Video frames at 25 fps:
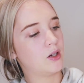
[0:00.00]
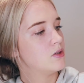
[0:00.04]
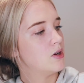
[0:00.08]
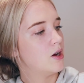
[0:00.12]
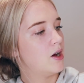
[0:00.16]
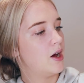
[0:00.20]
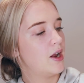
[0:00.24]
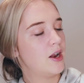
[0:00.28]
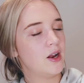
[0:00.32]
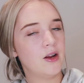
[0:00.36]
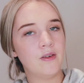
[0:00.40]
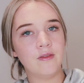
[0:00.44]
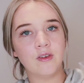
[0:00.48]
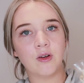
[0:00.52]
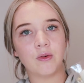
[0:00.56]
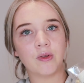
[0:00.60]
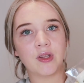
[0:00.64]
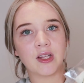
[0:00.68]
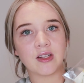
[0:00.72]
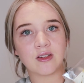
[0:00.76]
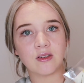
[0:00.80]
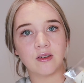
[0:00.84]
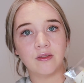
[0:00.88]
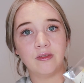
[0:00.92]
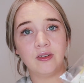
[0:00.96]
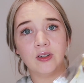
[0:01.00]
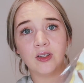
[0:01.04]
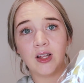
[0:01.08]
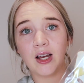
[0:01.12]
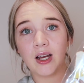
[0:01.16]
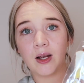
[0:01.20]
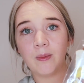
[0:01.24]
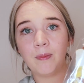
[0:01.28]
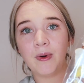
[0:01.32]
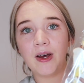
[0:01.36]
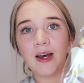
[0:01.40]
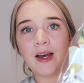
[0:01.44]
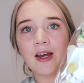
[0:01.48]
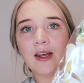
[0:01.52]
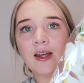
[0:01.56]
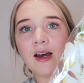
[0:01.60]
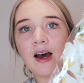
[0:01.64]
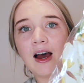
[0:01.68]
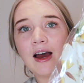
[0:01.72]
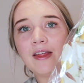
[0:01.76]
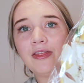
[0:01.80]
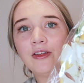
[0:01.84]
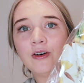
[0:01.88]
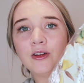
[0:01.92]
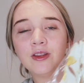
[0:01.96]
So I don't even know what that's gonna feel like, but
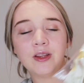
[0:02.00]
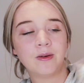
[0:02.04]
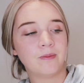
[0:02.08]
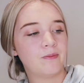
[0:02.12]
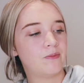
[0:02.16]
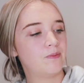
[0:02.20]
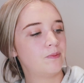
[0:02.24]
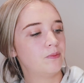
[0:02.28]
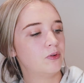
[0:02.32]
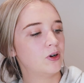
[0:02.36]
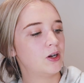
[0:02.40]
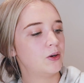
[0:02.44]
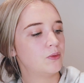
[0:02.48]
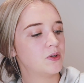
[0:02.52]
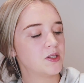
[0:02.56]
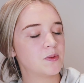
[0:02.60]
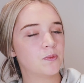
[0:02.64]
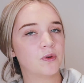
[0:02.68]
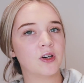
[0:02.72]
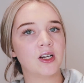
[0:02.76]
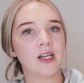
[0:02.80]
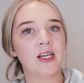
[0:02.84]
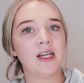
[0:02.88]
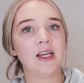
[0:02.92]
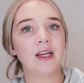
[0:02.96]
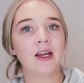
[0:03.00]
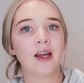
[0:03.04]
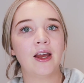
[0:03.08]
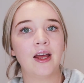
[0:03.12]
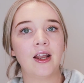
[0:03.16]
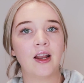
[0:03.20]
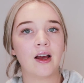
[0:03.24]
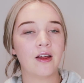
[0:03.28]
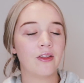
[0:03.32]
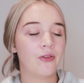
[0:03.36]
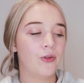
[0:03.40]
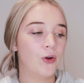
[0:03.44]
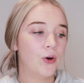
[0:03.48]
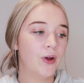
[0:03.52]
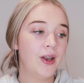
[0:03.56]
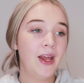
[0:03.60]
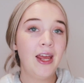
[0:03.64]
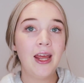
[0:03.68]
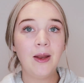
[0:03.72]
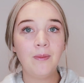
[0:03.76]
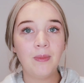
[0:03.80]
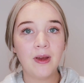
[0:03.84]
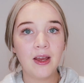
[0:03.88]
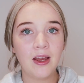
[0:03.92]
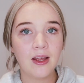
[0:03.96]
I thought the print was pretty, and I thought
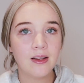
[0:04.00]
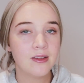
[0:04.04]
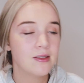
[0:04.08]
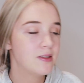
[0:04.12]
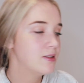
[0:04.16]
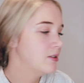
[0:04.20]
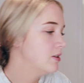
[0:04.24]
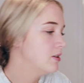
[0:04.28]
headbands,